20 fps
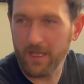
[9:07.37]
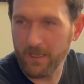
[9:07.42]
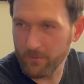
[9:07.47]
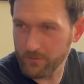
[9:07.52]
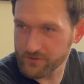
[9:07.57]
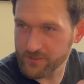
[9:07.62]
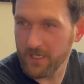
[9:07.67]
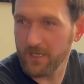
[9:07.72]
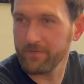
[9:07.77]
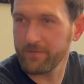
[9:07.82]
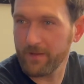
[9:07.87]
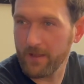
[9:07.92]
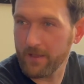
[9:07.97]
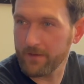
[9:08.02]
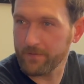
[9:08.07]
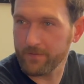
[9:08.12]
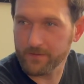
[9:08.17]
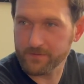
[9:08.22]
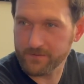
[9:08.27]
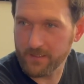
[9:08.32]
I was on that
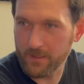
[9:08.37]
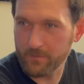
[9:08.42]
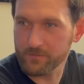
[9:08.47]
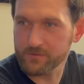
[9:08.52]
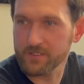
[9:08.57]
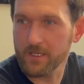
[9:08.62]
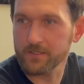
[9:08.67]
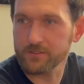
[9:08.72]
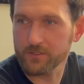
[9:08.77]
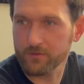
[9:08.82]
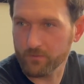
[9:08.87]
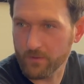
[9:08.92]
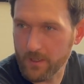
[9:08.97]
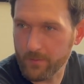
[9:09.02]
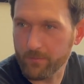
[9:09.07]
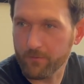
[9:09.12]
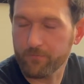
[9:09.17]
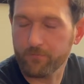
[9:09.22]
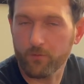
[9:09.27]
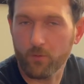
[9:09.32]
in the same session
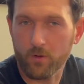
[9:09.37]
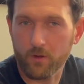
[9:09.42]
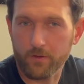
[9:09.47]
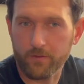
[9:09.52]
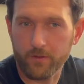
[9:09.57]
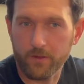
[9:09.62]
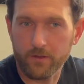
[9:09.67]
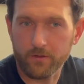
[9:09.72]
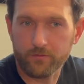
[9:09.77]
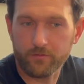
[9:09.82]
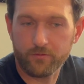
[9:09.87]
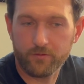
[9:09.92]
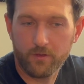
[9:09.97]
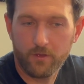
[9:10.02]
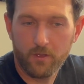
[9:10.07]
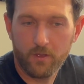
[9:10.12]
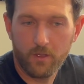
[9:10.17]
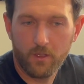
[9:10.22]
right before this.